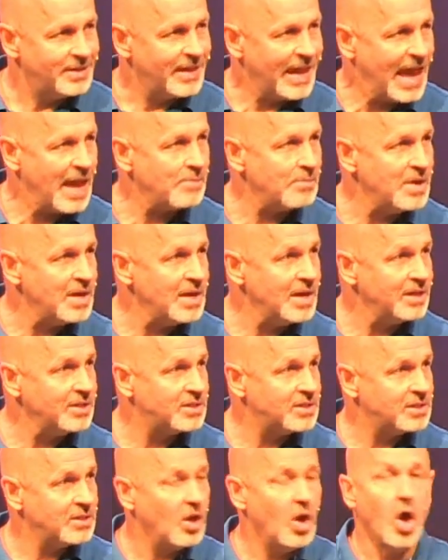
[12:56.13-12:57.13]
That
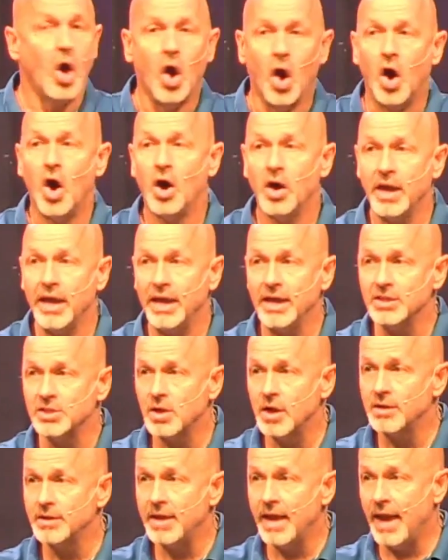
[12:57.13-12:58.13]
means all
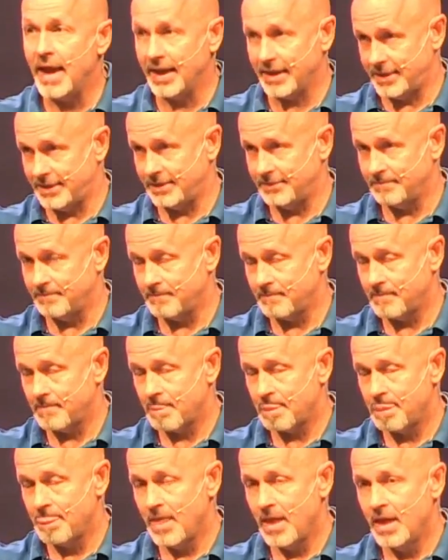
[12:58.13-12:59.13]
hands on deck.
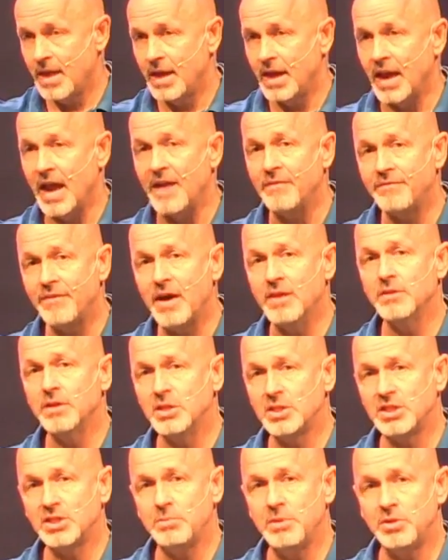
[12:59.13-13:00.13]
And I found
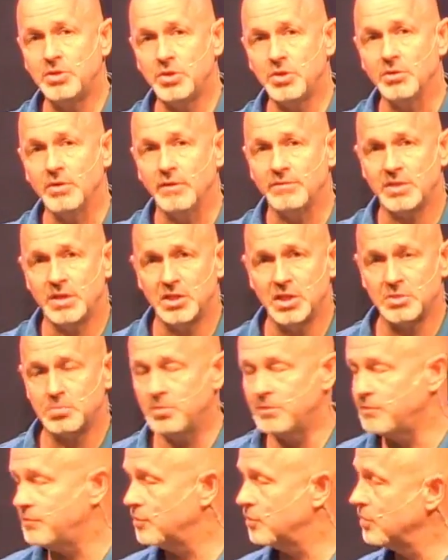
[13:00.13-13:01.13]
this to be true. I've said this
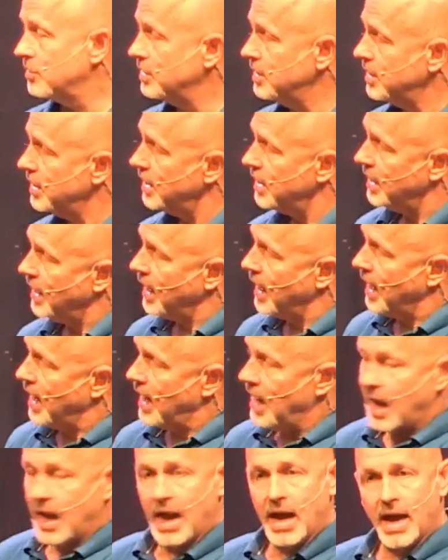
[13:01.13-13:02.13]
before.
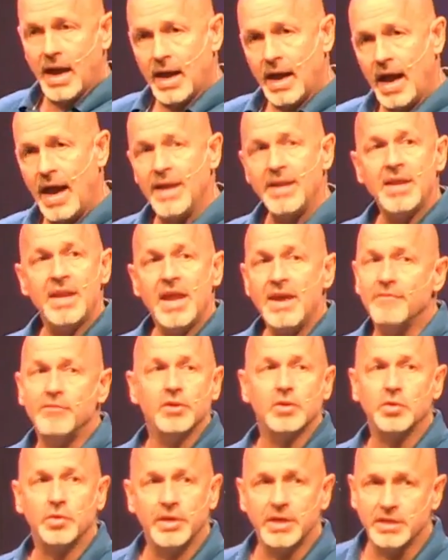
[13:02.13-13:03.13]
I
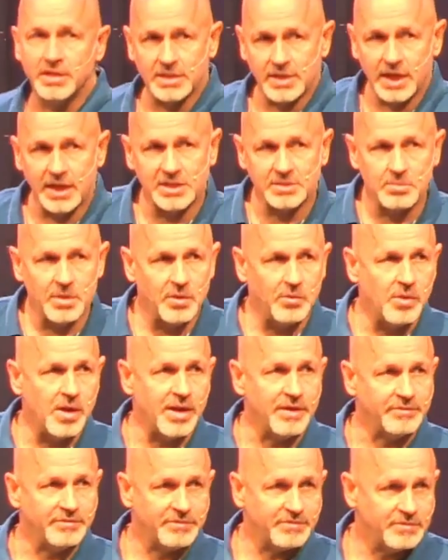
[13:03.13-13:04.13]
never criticize my
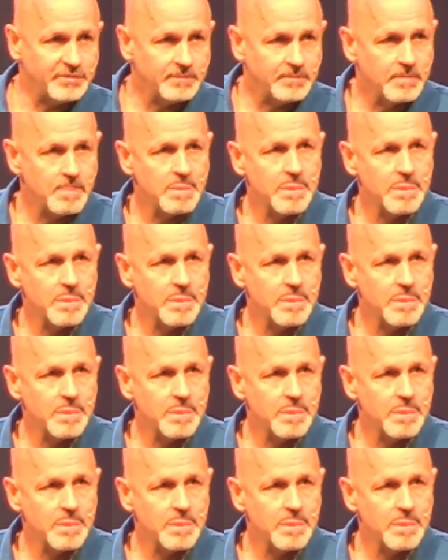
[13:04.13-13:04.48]
wife.